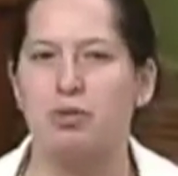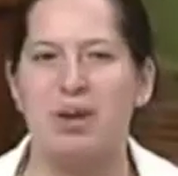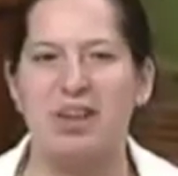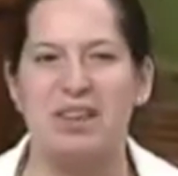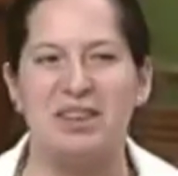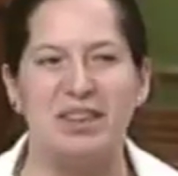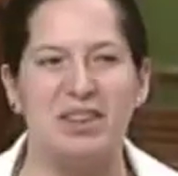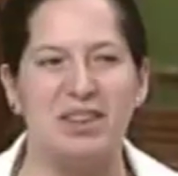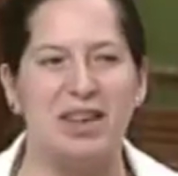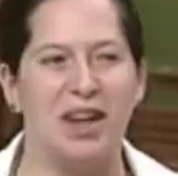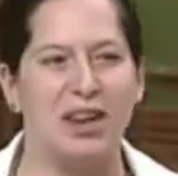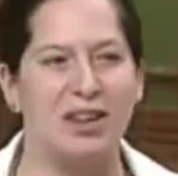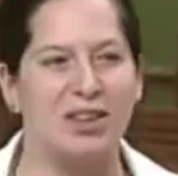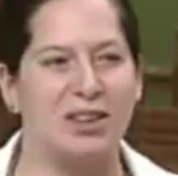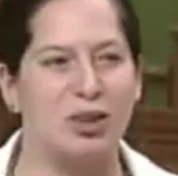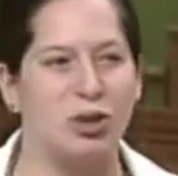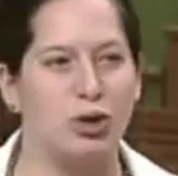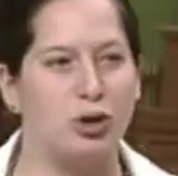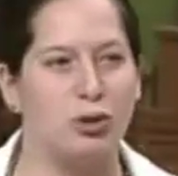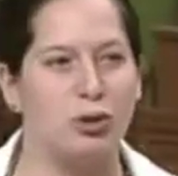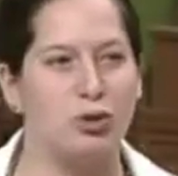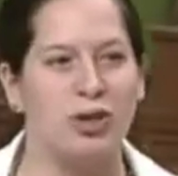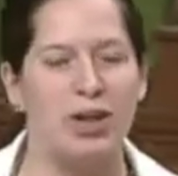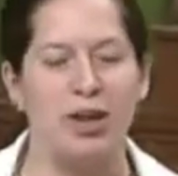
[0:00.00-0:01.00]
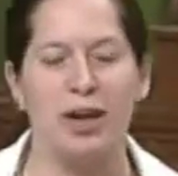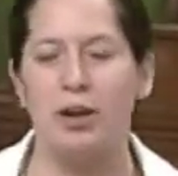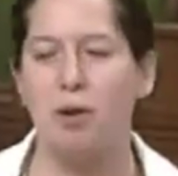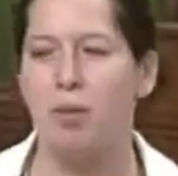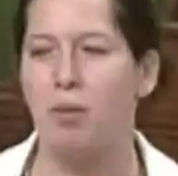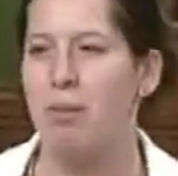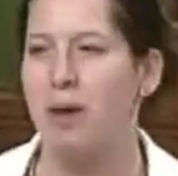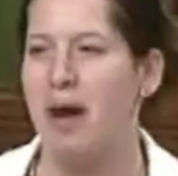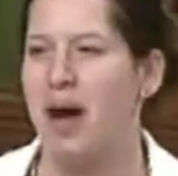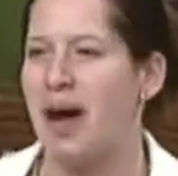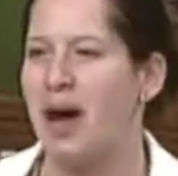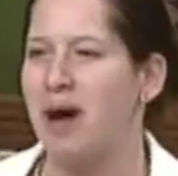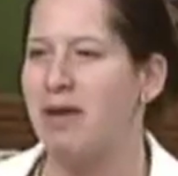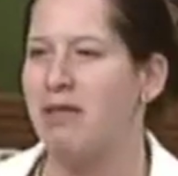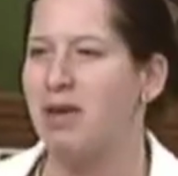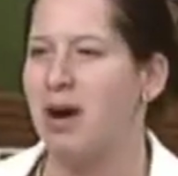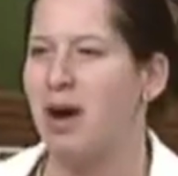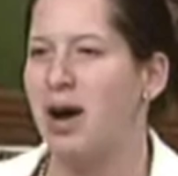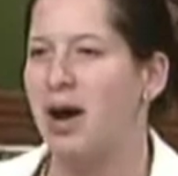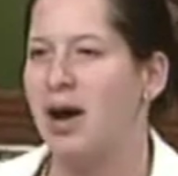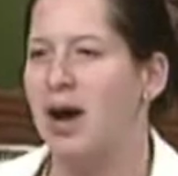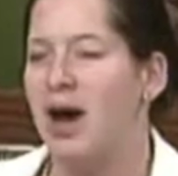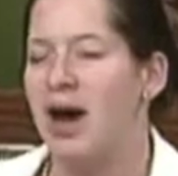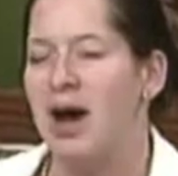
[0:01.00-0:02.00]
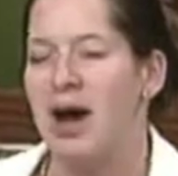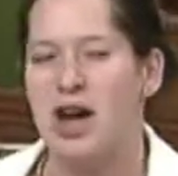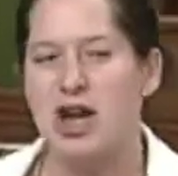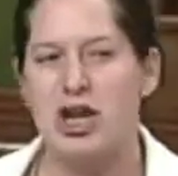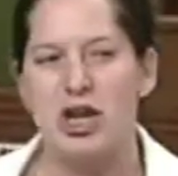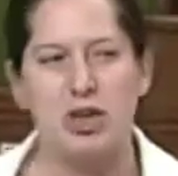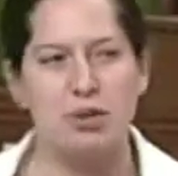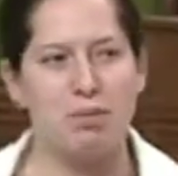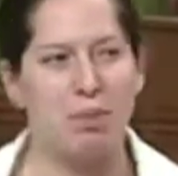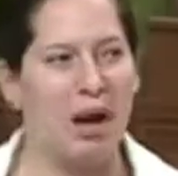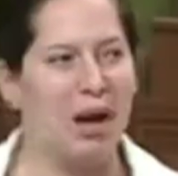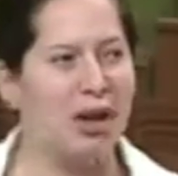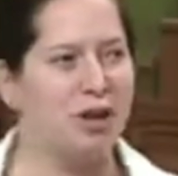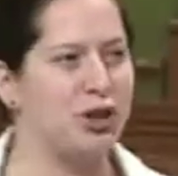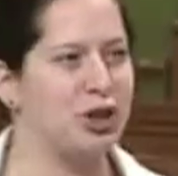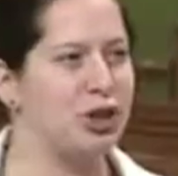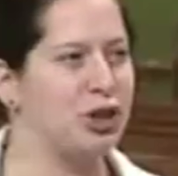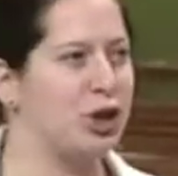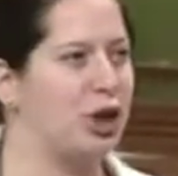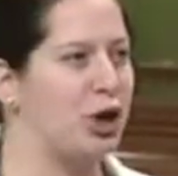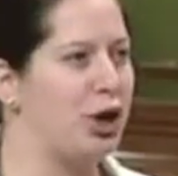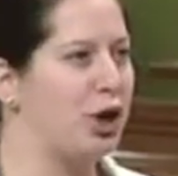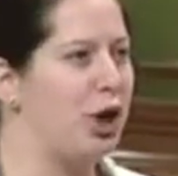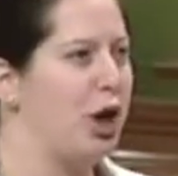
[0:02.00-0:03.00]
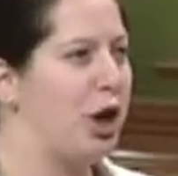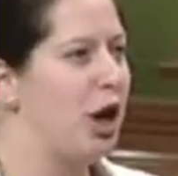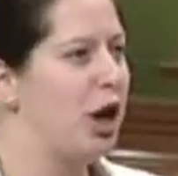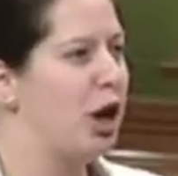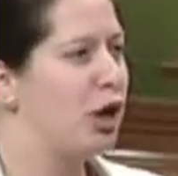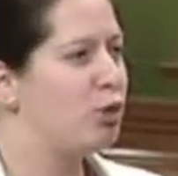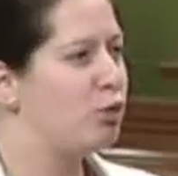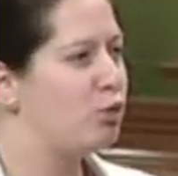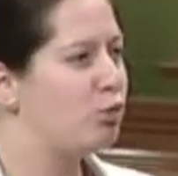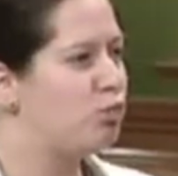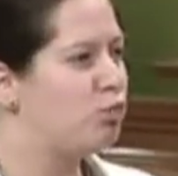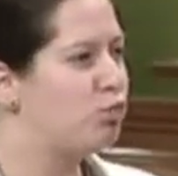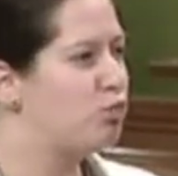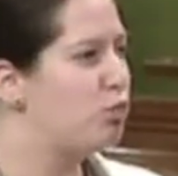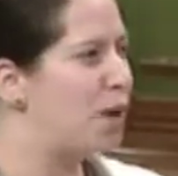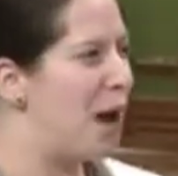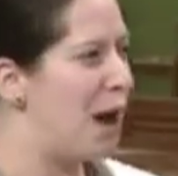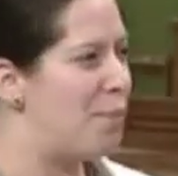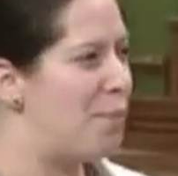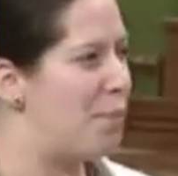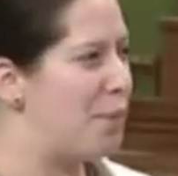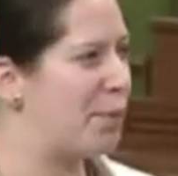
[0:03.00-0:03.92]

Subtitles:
I don't understand why they didn't choose to discuss this sooner.